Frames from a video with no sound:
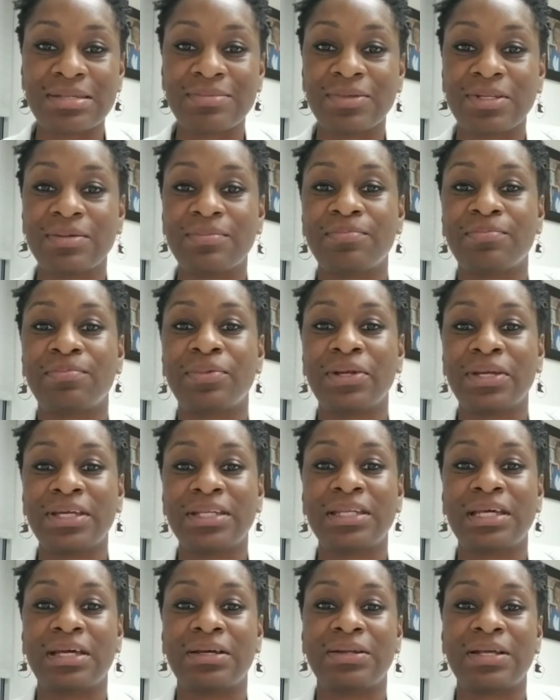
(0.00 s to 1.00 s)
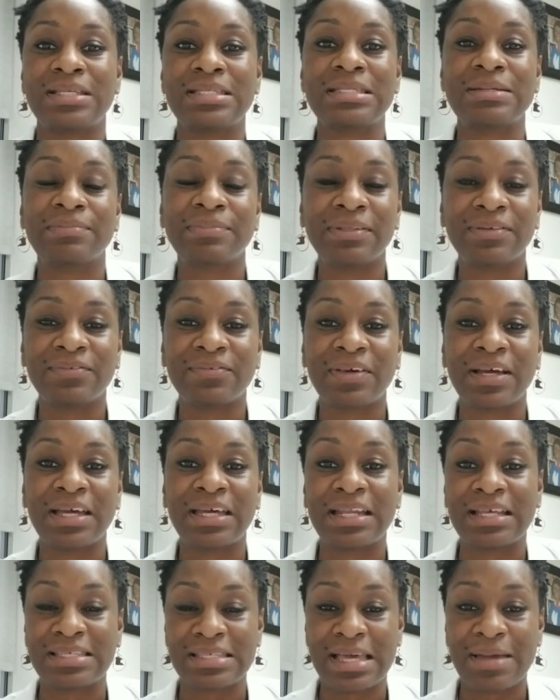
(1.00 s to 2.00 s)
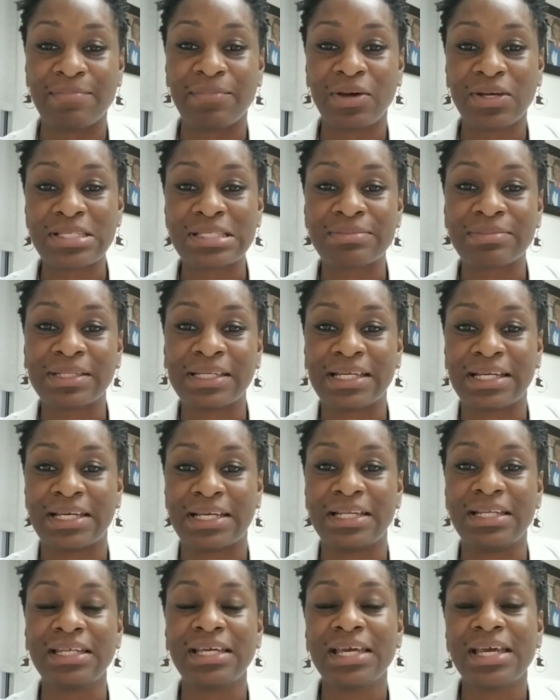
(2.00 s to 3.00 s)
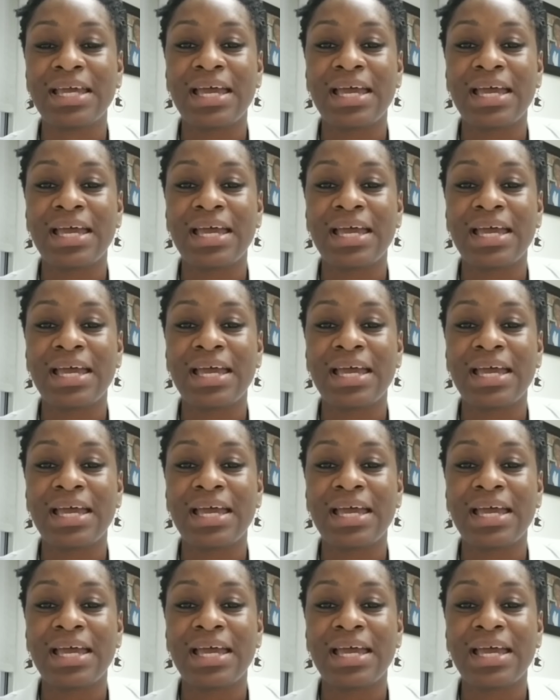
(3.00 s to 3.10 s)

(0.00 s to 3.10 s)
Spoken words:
I'm going to break it down as simplified as I possibly can,